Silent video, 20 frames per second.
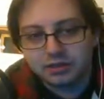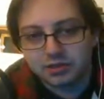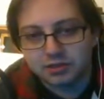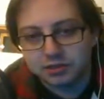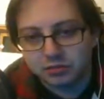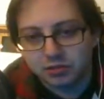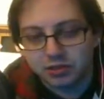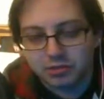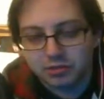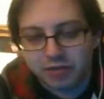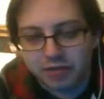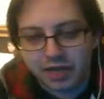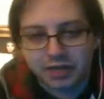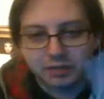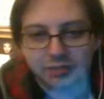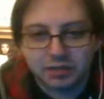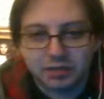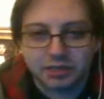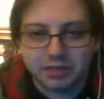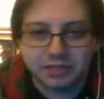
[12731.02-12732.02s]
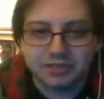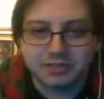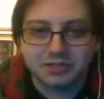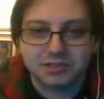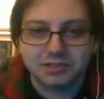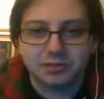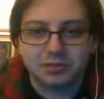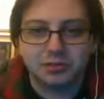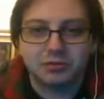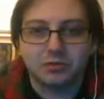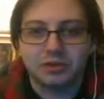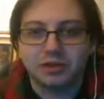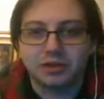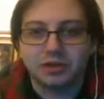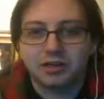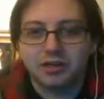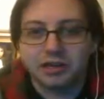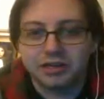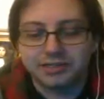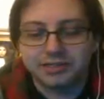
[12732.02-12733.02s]
This is where the math begins. So
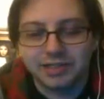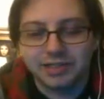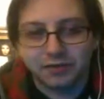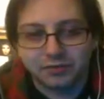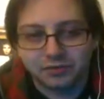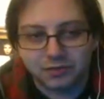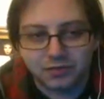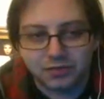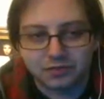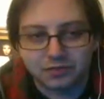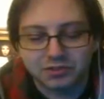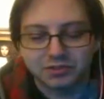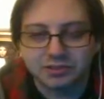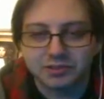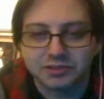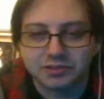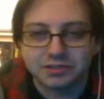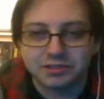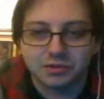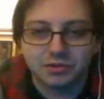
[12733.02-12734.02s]
I doubt Walter is